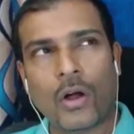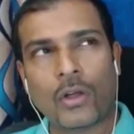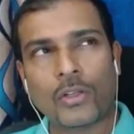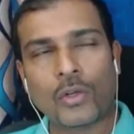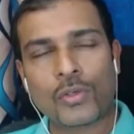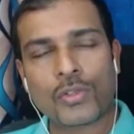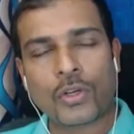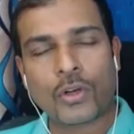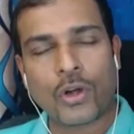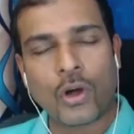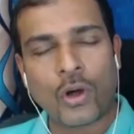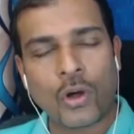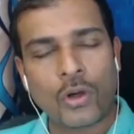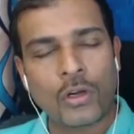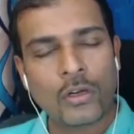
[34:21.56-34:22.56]
Those are
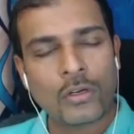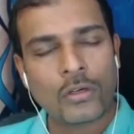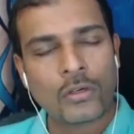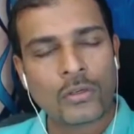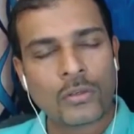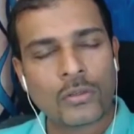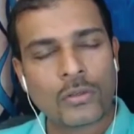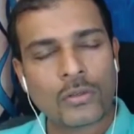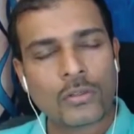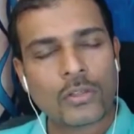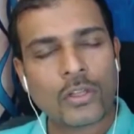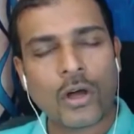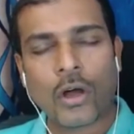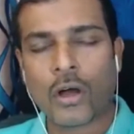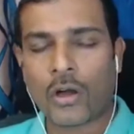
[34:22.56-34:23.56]
all your
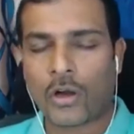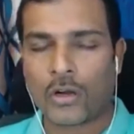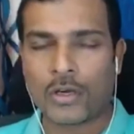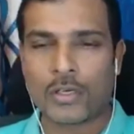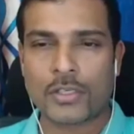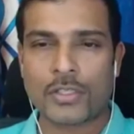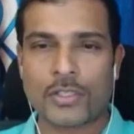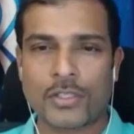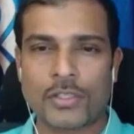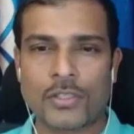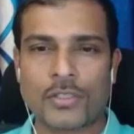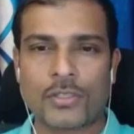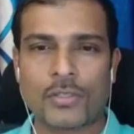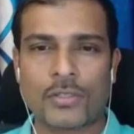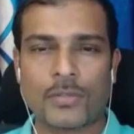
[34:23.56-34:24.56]

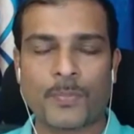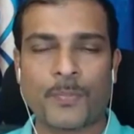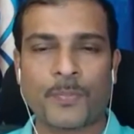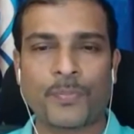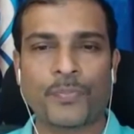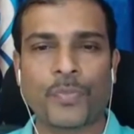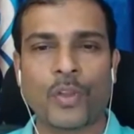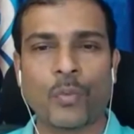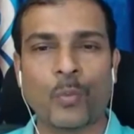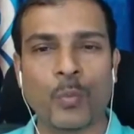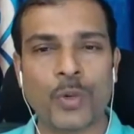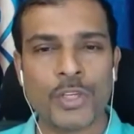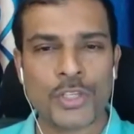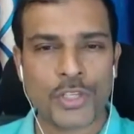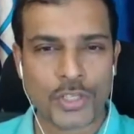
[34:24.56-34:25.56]
thoughts,
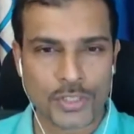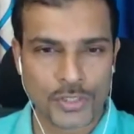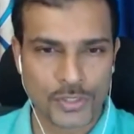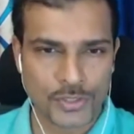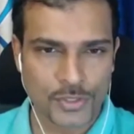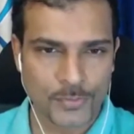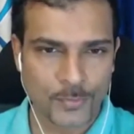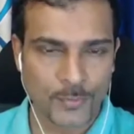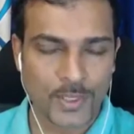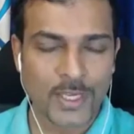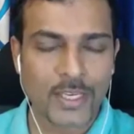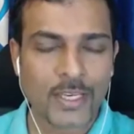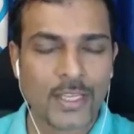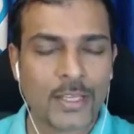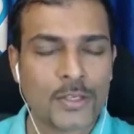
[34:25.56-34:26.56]
wishes,
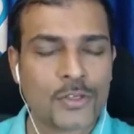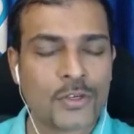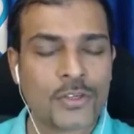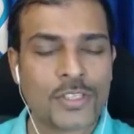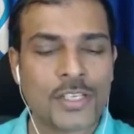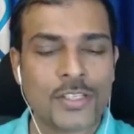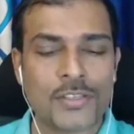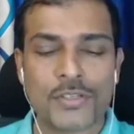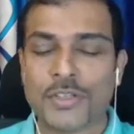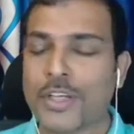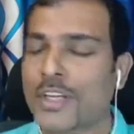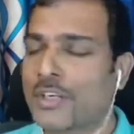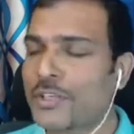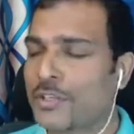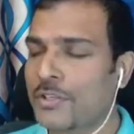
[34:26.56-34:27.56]
feelings or
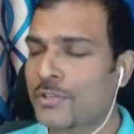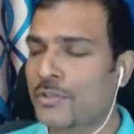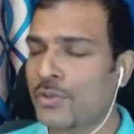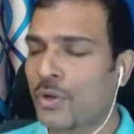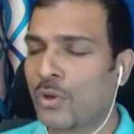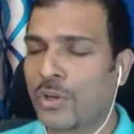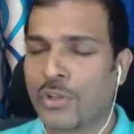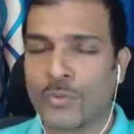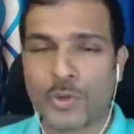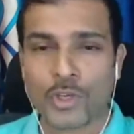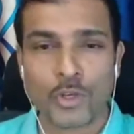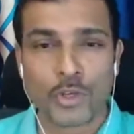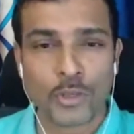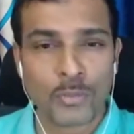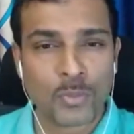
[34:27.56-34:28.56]
sensations, or even
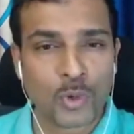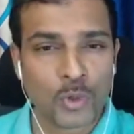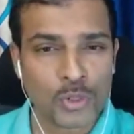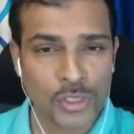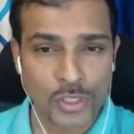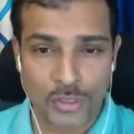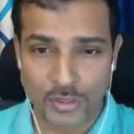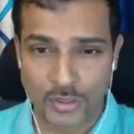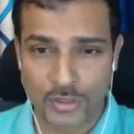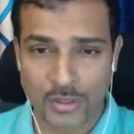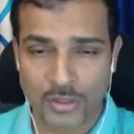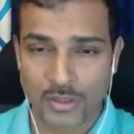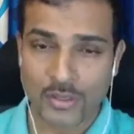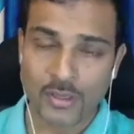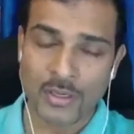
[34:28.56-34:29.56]
your emotion.
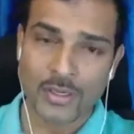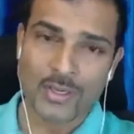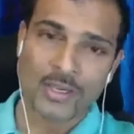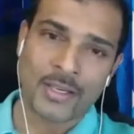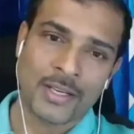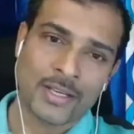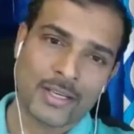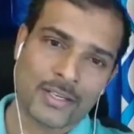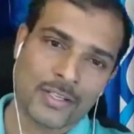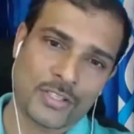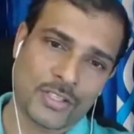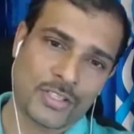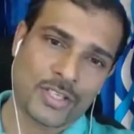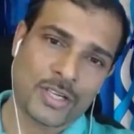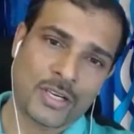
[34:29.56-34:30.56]

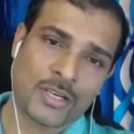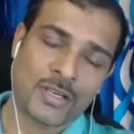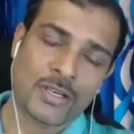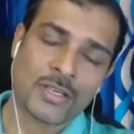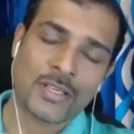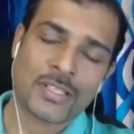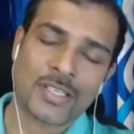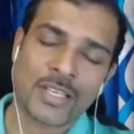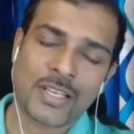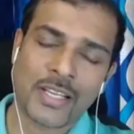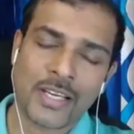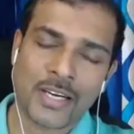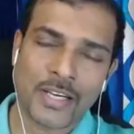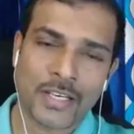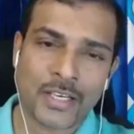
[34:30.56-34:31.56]
Just
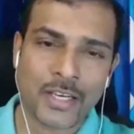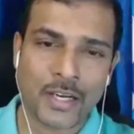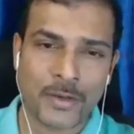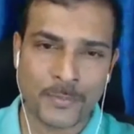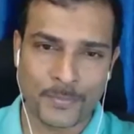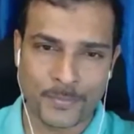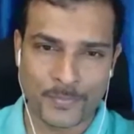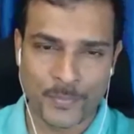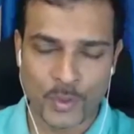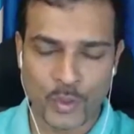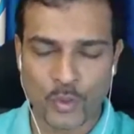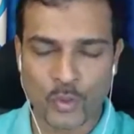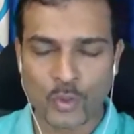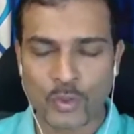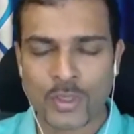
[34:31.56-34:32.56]
let it come.
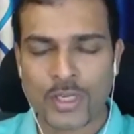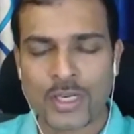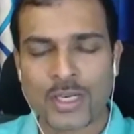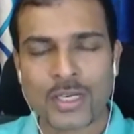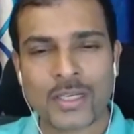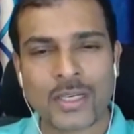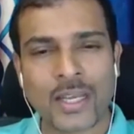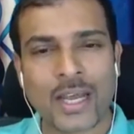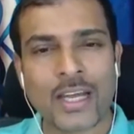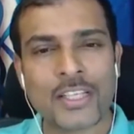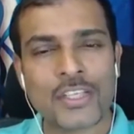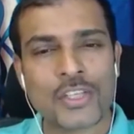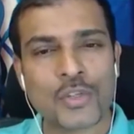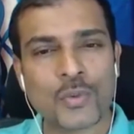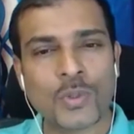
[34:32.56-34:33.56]
Don't get
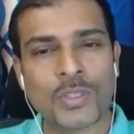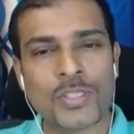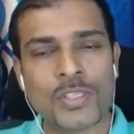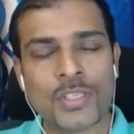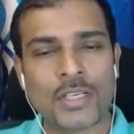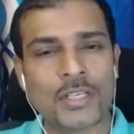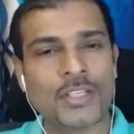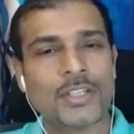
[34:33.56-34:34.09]
attached towards it,